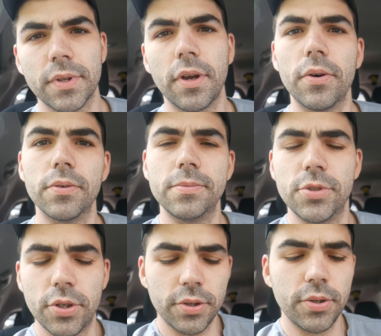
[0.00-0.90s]
go
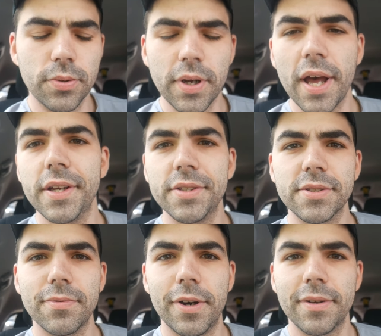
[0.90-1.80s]
show you
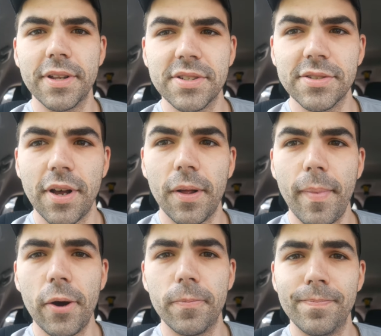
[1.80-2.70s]
guys what this is all
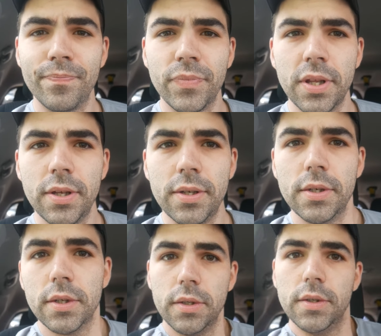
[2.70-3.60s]
about.
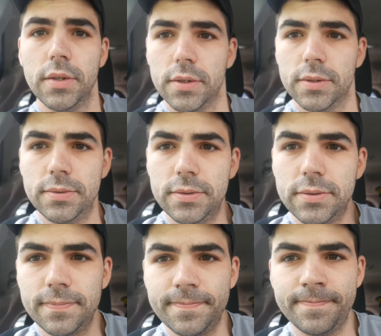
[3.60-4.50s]
Oh.